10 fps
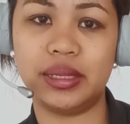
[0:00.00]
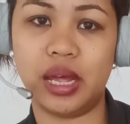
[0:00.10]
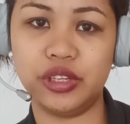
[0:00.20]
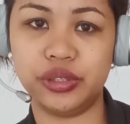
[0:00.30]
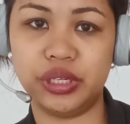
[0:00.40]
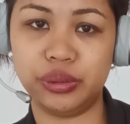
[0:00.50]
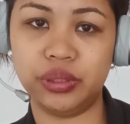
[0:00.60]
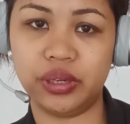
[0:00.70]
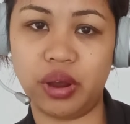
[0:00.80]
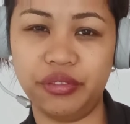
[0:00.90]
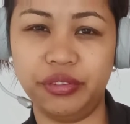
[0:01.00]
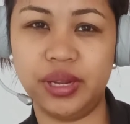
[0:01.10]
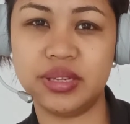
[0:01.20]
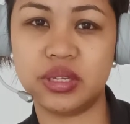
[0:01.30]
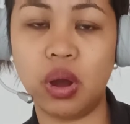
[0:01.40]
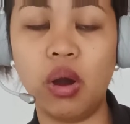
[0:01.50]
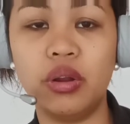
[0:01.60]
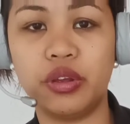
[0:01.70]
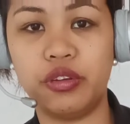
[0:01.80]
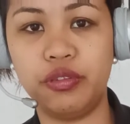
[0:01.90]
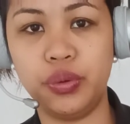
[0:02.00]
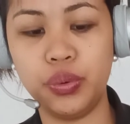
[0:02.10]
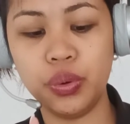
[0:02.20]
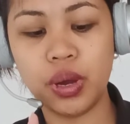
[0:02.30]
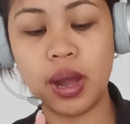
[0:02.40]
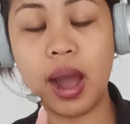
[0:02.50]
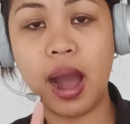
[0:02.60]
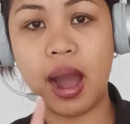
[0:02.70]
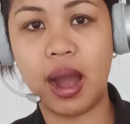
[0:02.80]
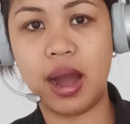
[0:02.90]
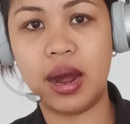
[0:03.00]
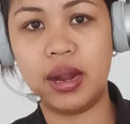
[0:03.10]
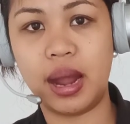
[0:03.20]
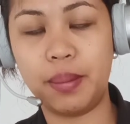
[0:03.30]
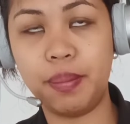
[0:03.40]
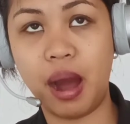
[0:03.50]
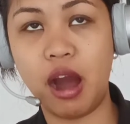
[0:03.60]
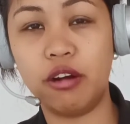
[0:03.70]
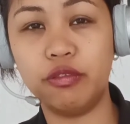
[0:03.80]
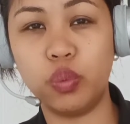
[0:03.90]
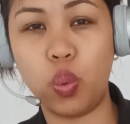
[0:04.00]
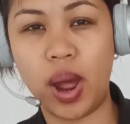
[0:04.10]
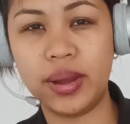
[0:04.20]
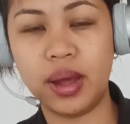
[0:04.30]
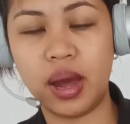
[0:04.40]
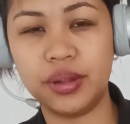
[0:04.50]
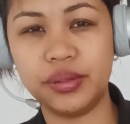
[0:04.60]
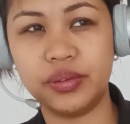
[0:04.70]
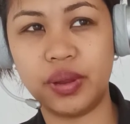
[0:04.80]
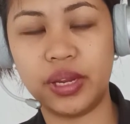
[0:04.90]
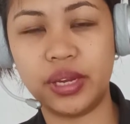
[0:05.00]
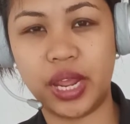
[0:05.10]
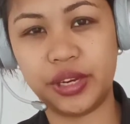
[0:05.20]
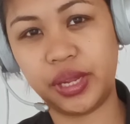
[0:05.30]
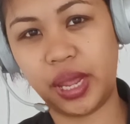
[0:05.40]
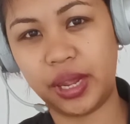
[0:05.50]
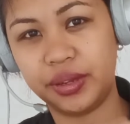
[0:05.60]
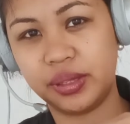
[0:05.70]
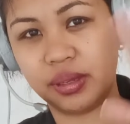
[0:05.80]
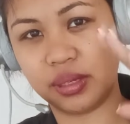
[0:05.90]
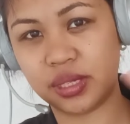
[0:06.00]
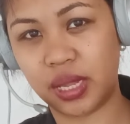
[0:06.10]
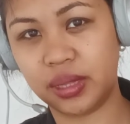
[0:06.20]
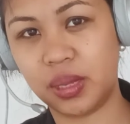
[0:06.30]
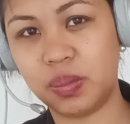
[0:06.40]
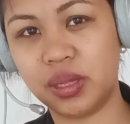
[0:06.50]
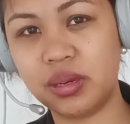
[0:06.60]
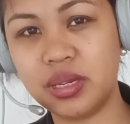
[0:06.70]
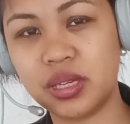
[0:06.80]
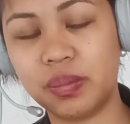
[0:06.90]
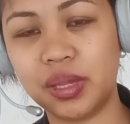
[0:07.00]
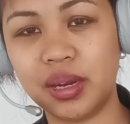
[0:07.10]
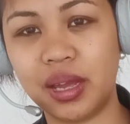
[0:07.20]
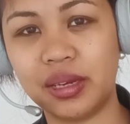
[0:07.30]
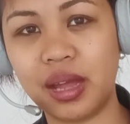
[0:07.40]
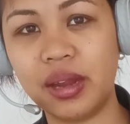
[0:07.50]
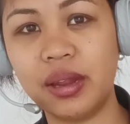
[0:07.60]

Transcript: enter to the conference hall if you are above 188 centimeters, something like that,